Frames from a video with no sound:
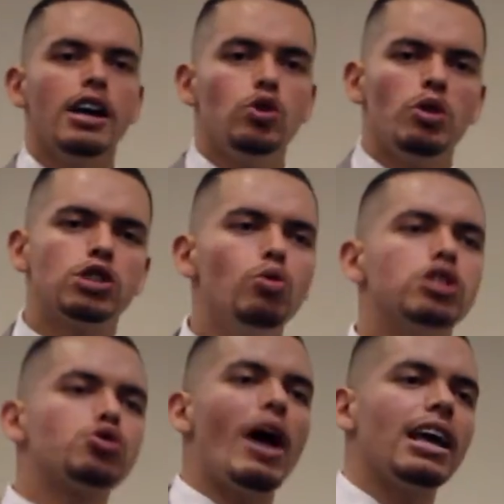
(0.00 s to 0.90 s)
you exude
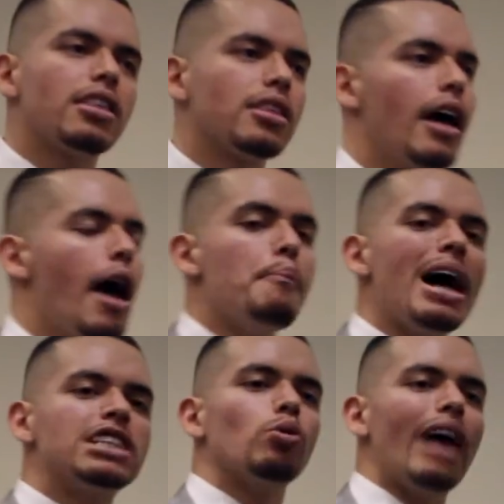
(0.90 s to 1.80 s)
strength,
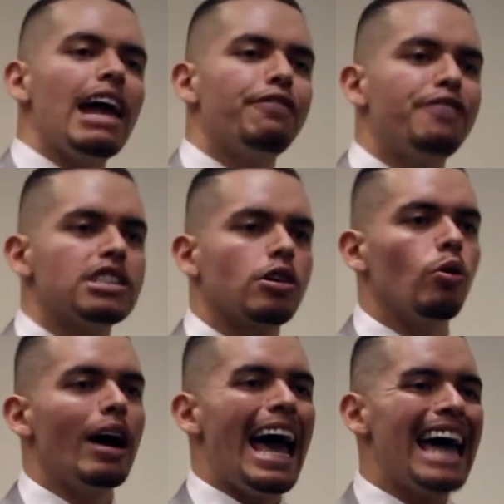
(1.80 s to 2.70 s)
mental and physical.
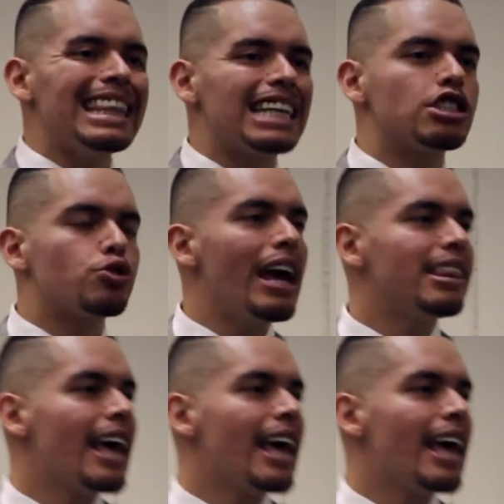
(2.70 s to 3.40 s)
And that strength